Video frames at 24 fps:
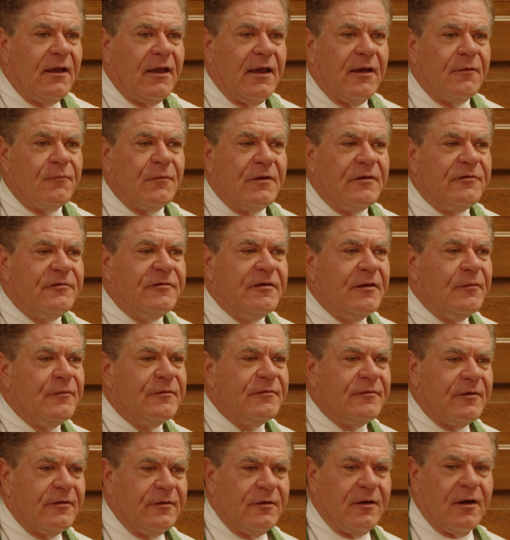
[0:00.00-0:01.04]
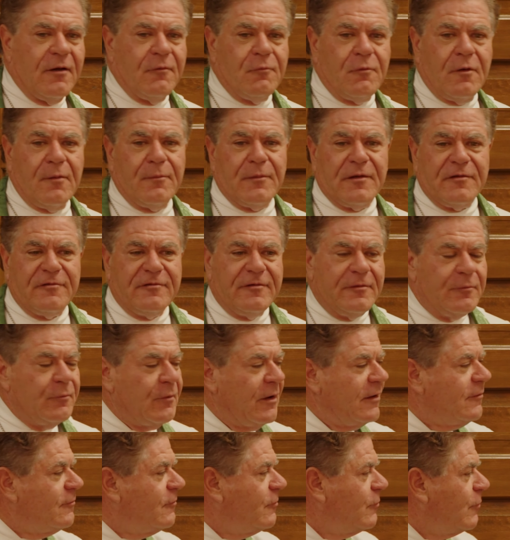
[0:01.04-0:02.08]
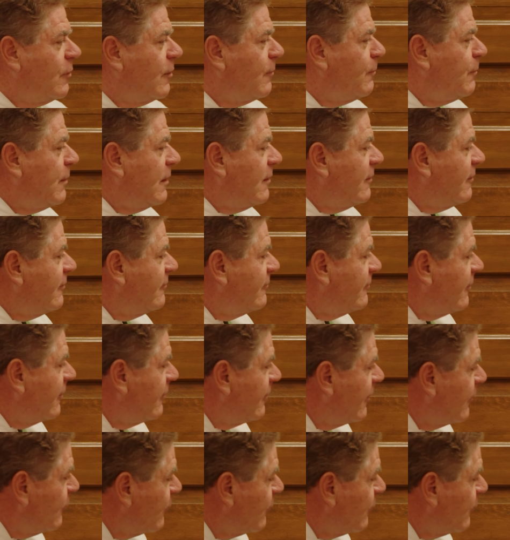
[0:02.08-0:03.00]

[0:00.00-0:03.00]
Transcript: And when she was a young woman, she went to a Billy Sunday